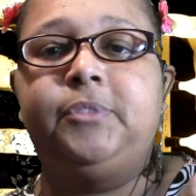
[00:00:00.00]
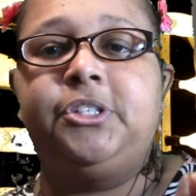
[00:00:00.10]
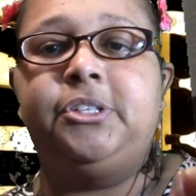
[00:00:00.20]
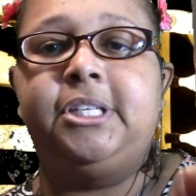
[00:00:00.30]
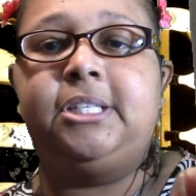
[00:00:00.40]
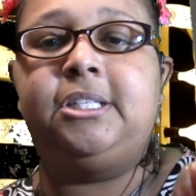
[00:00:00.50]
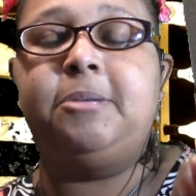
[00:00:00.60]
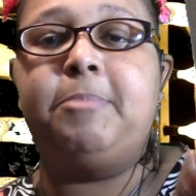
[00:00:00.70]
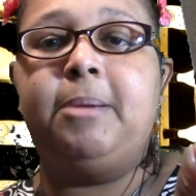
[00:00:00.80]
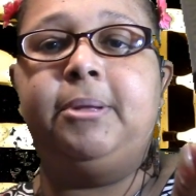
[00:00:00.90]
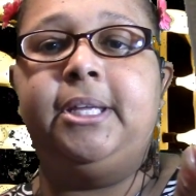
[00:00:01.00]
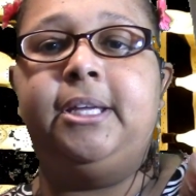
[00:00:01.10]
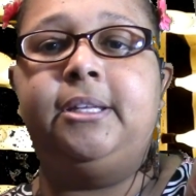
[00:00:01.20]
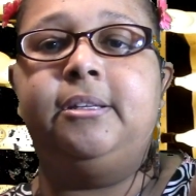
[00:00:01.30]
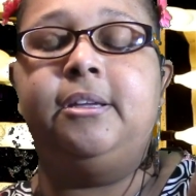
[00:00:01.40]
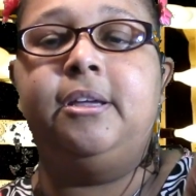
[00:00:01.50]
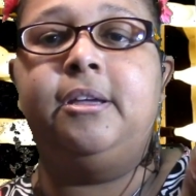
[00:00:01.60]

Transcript: So this is the Maybelline